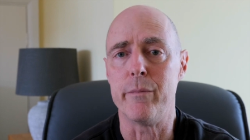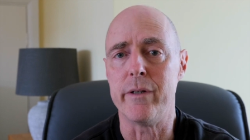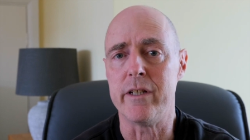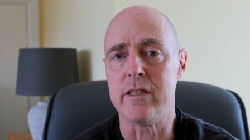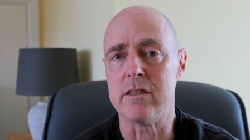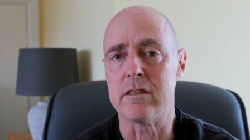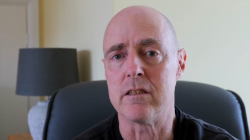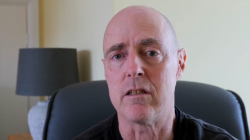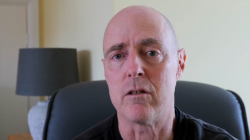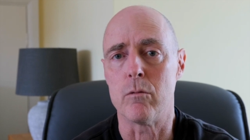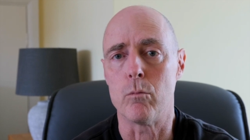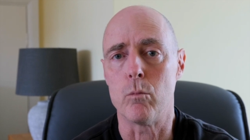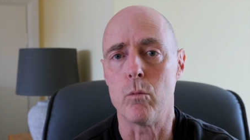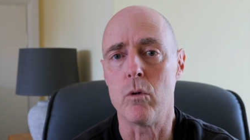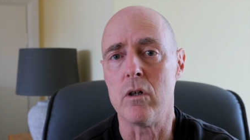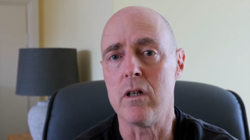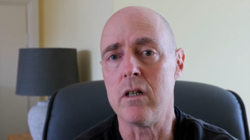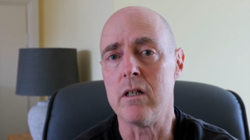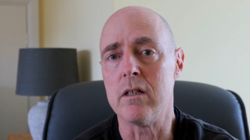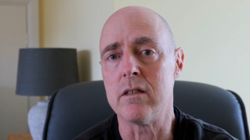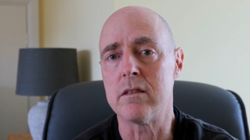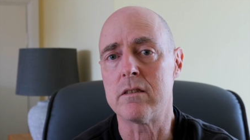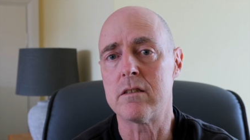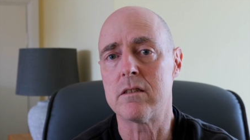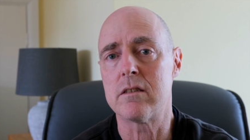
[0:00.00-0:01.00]
He's the
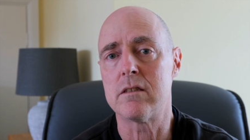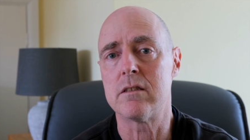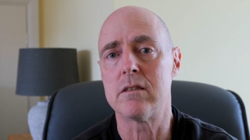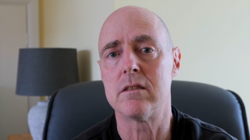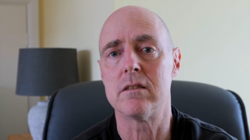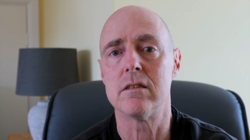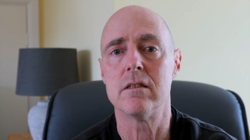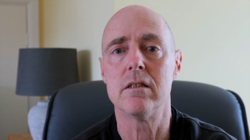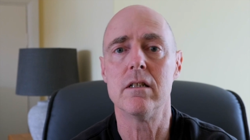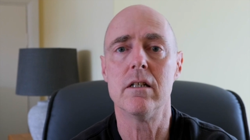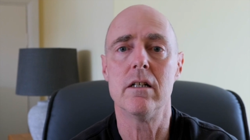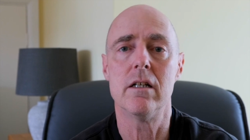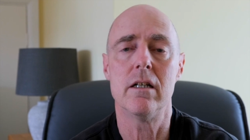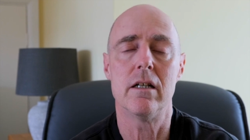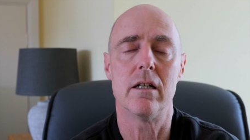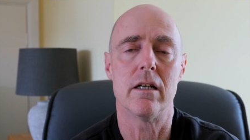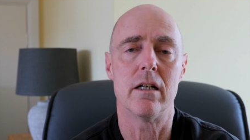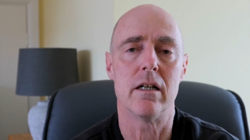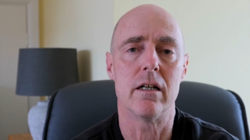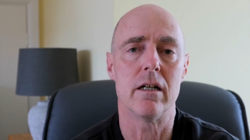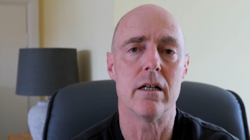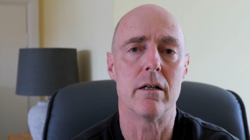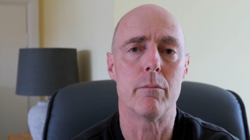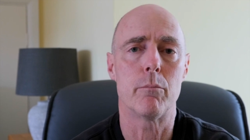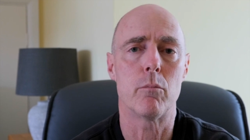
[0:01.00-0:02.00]
worst
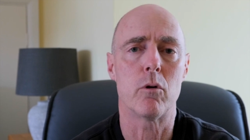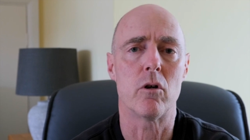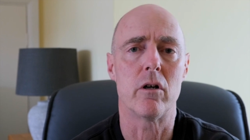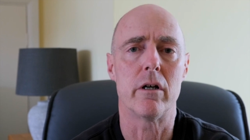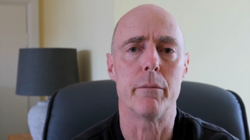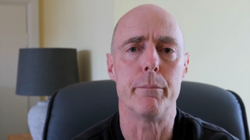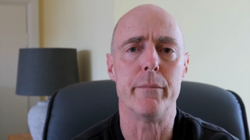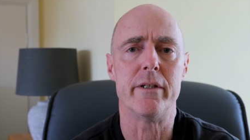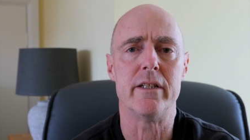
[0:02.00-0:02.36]
Prime